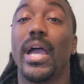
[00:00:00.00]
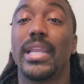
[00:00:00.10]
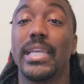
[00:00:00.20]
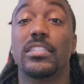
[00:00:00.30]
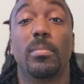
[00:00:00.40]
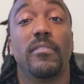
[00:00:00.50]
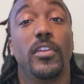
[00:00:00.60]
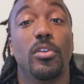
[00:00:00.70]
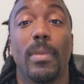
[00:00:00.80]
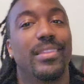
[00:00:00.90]
IDs to be
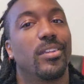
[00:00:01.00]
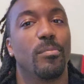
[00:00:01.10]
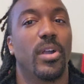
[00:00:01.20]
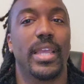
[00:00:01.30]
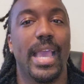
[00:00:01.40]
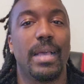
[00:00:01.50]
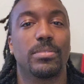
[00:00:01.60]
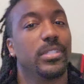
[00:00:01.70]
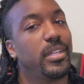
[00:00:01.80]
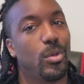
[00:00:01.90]
viewed by third-party
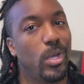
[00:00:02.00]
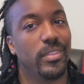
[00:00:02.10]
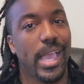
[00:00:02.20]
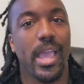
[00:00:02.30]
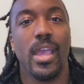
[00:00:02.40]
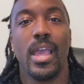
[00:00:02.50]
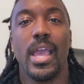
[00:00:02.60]
apps. You don't want that.